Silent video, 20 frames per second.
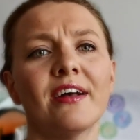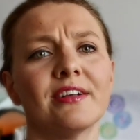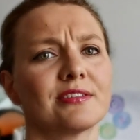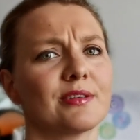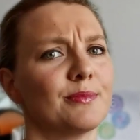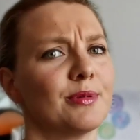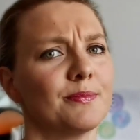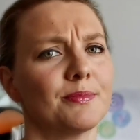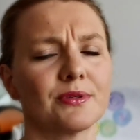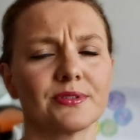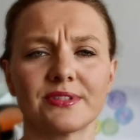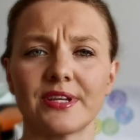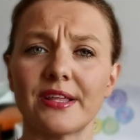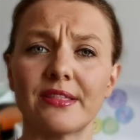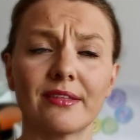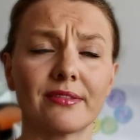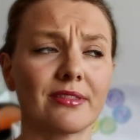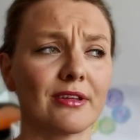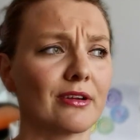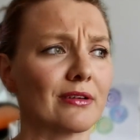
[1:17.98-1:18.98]
Some people
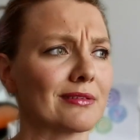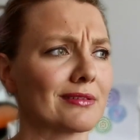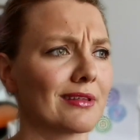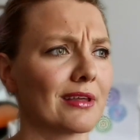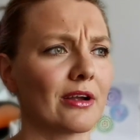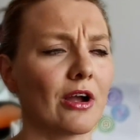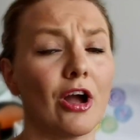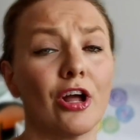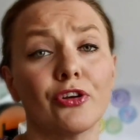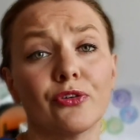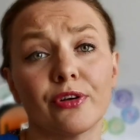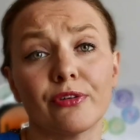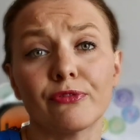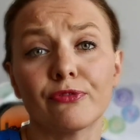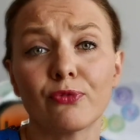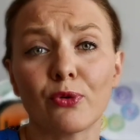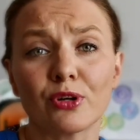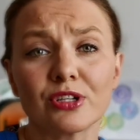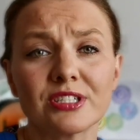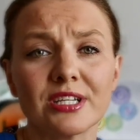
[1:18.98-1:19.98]
say that there's like
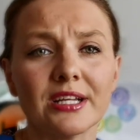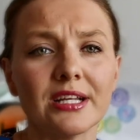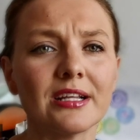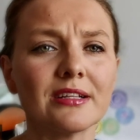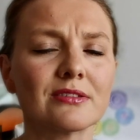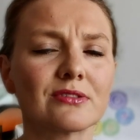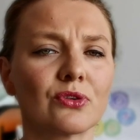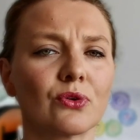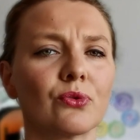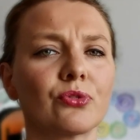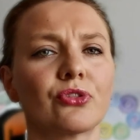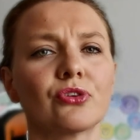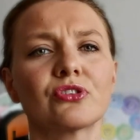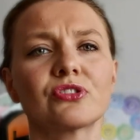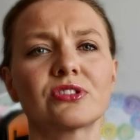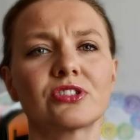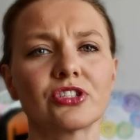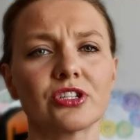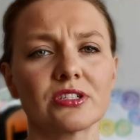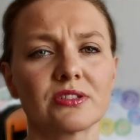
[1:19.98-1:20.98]
114. So
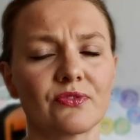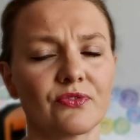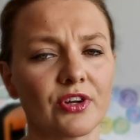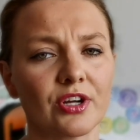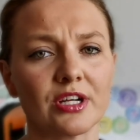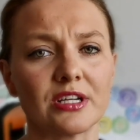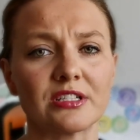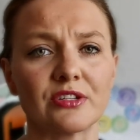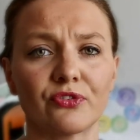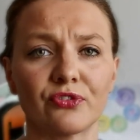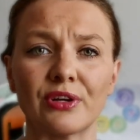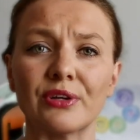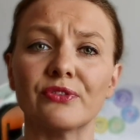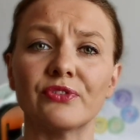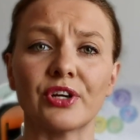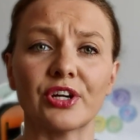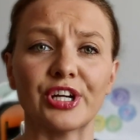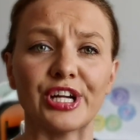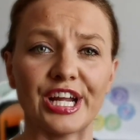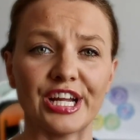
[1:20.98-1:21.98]
there's just very
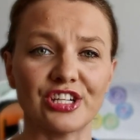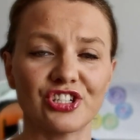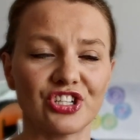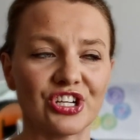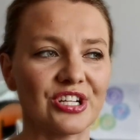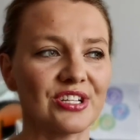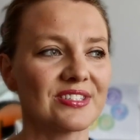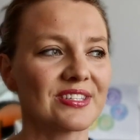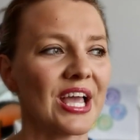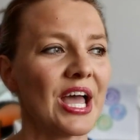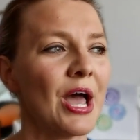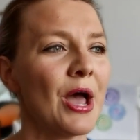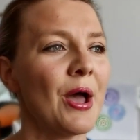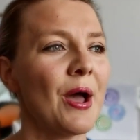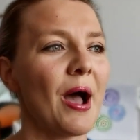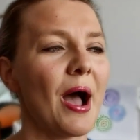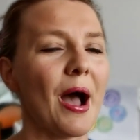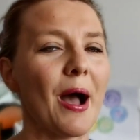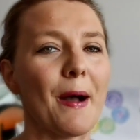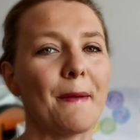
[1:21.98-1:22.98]
different variations.
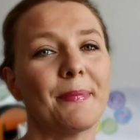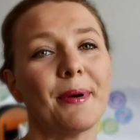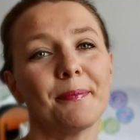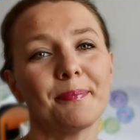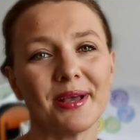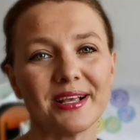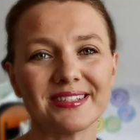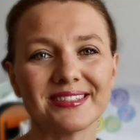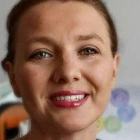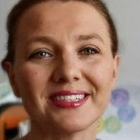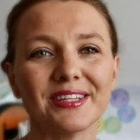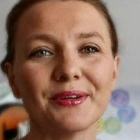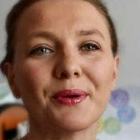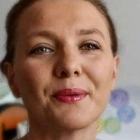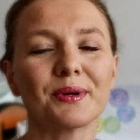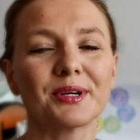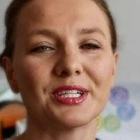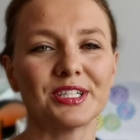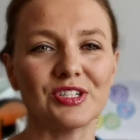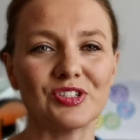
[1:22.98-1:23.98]
But basically
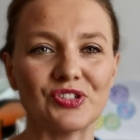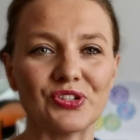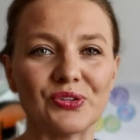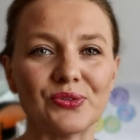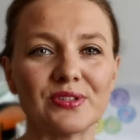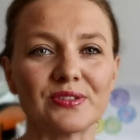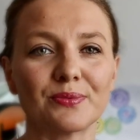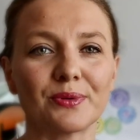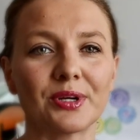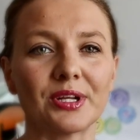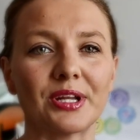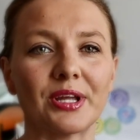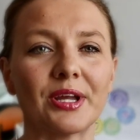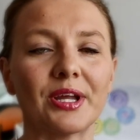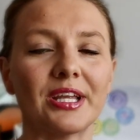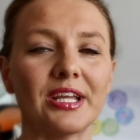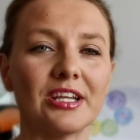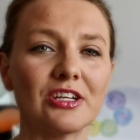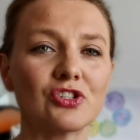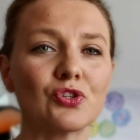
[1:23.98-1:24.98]
what we're gonna do is we're
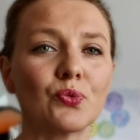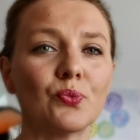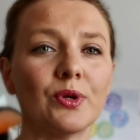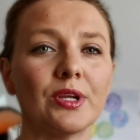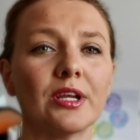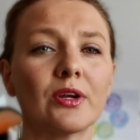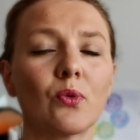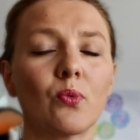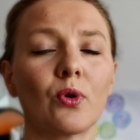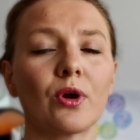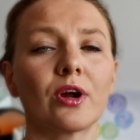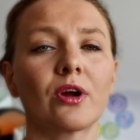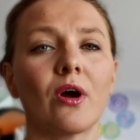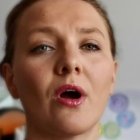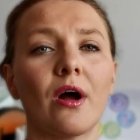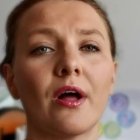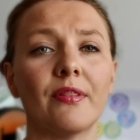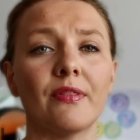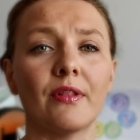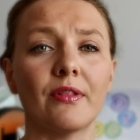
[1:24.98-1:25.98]
gonna each week work
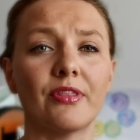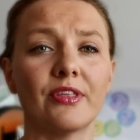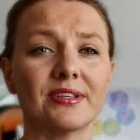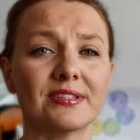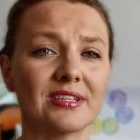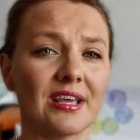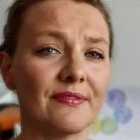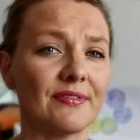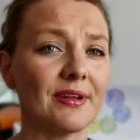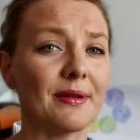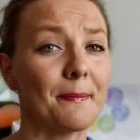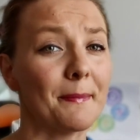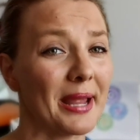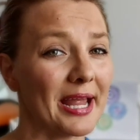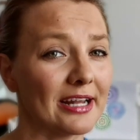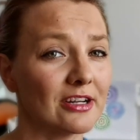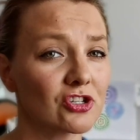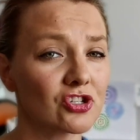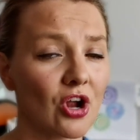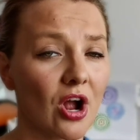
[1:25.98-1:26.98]
on the 7
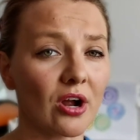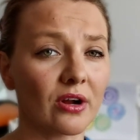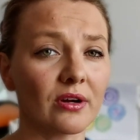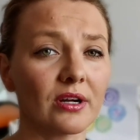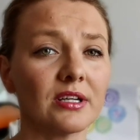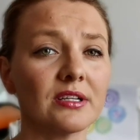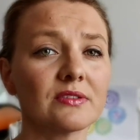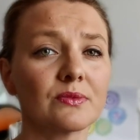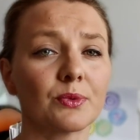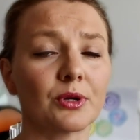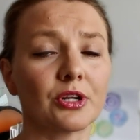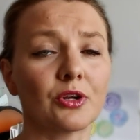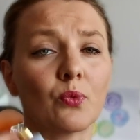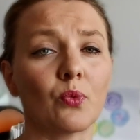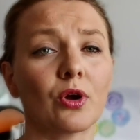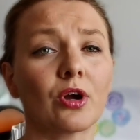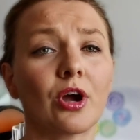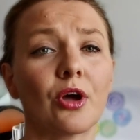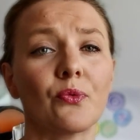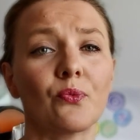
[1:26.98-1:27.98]
main chakras. We're
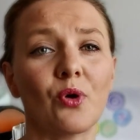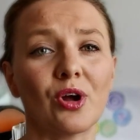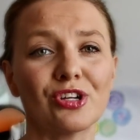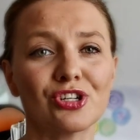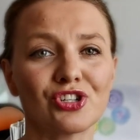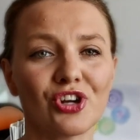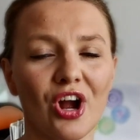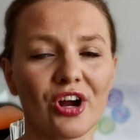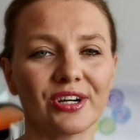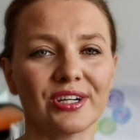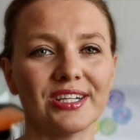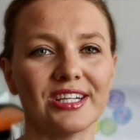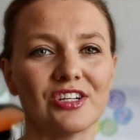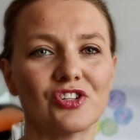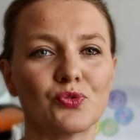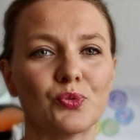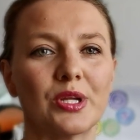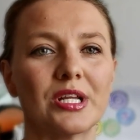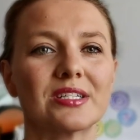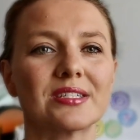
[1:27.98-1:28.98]
gonna work on one chakra
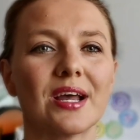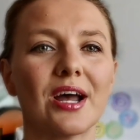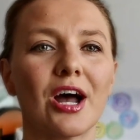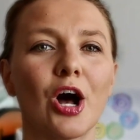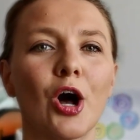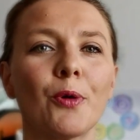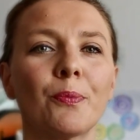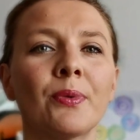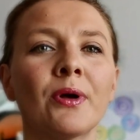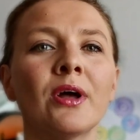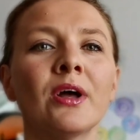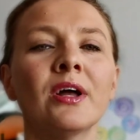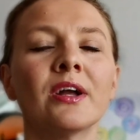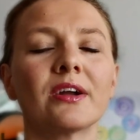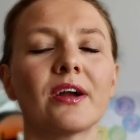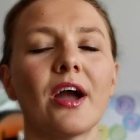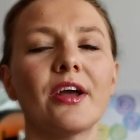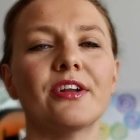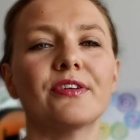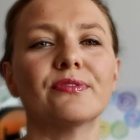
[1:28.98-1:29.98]
each week to help
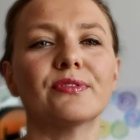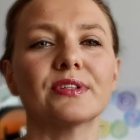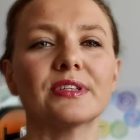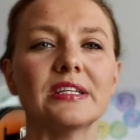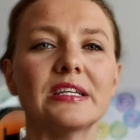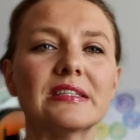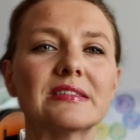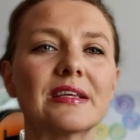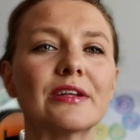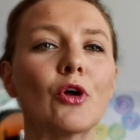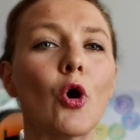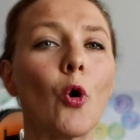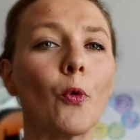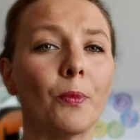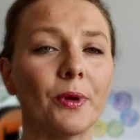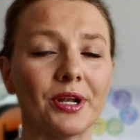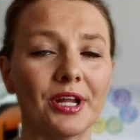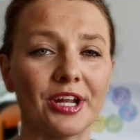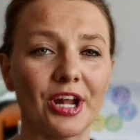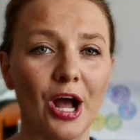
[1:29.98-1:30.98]
kind of release and
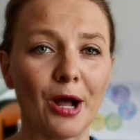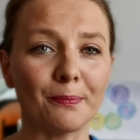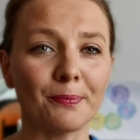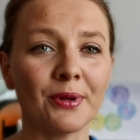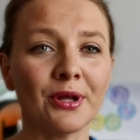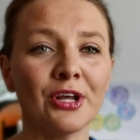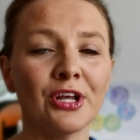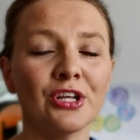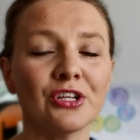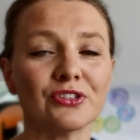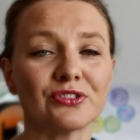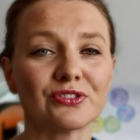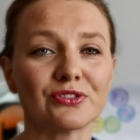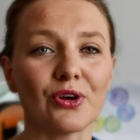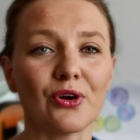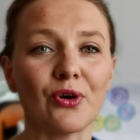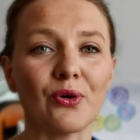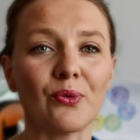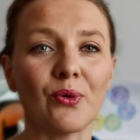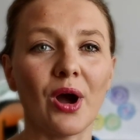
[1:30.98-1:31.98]
open it up.
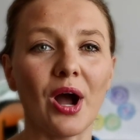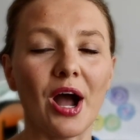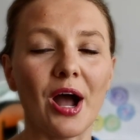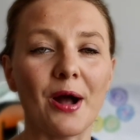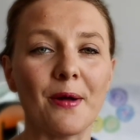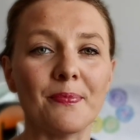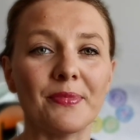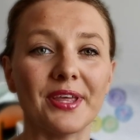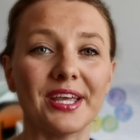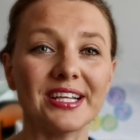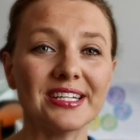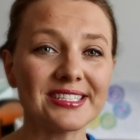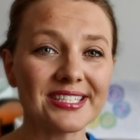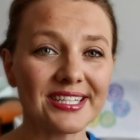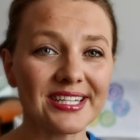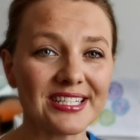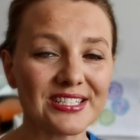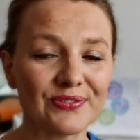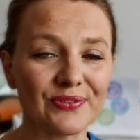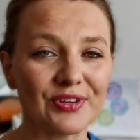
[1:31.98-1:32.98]
So in
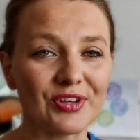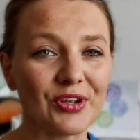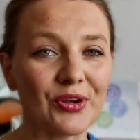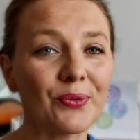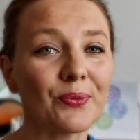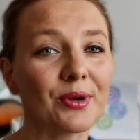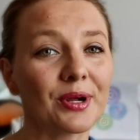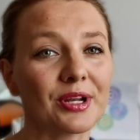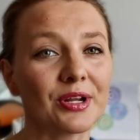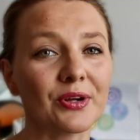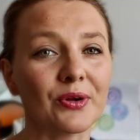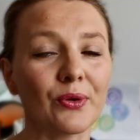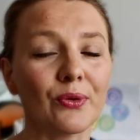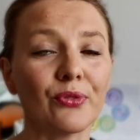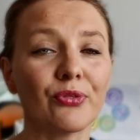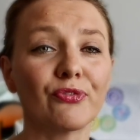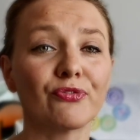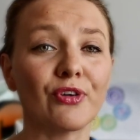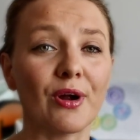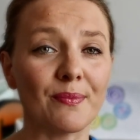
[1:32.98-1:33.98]
today's video, we're gonna
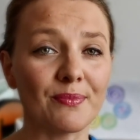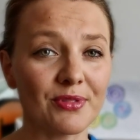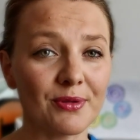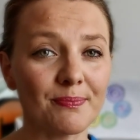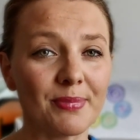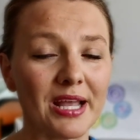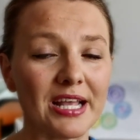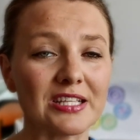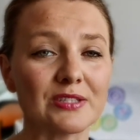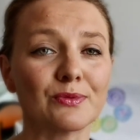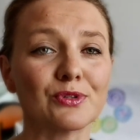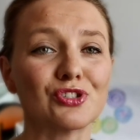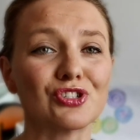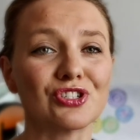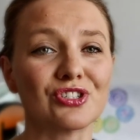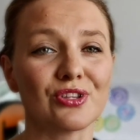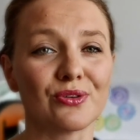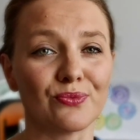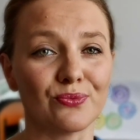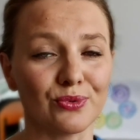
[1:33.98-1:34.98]
go from the base, which
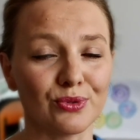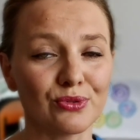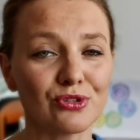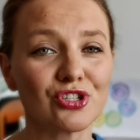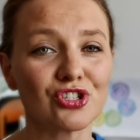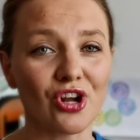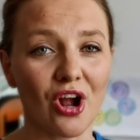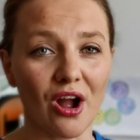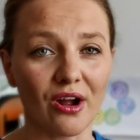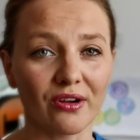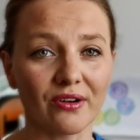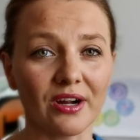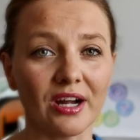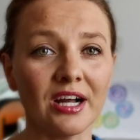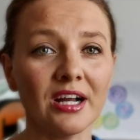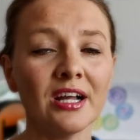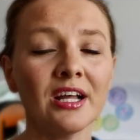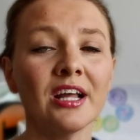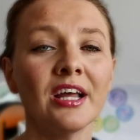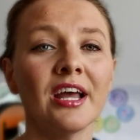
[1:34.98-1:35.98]
is the root
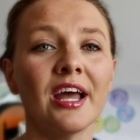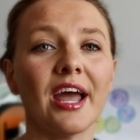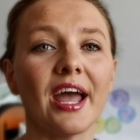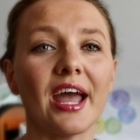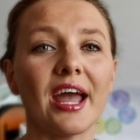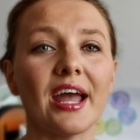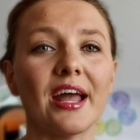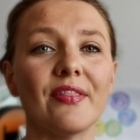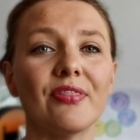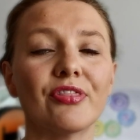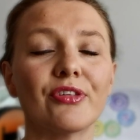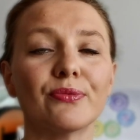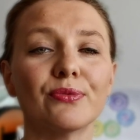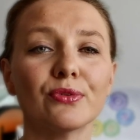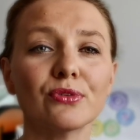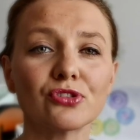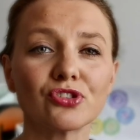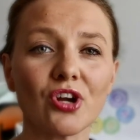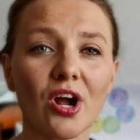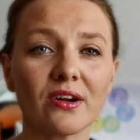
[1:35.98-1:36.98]
chakra. And the
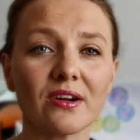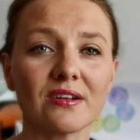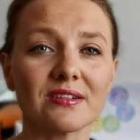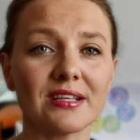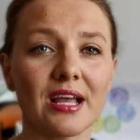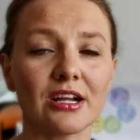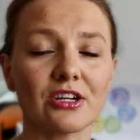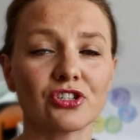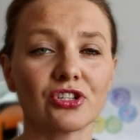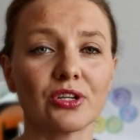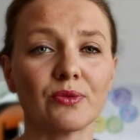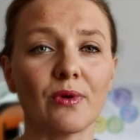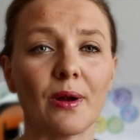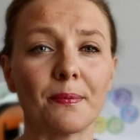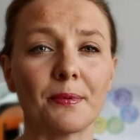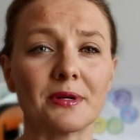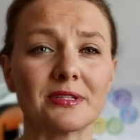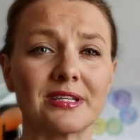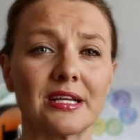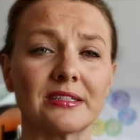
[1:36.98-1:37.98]
root chakra is actually
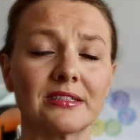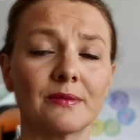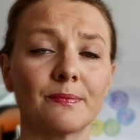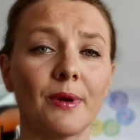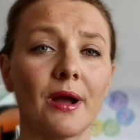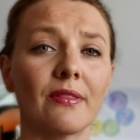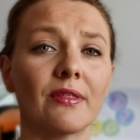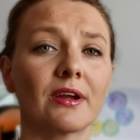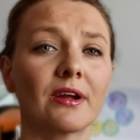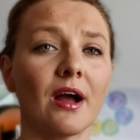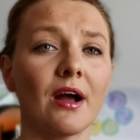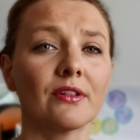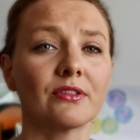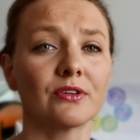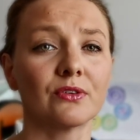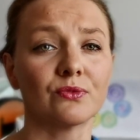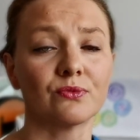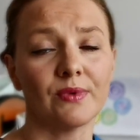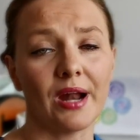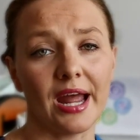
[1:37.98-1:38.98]
represented by the
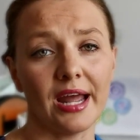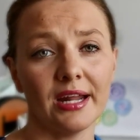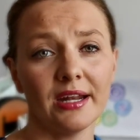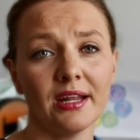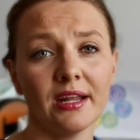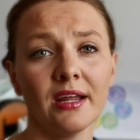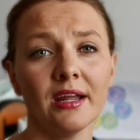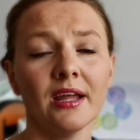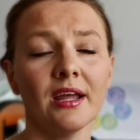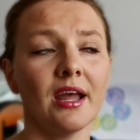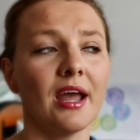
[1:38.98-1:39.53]
color red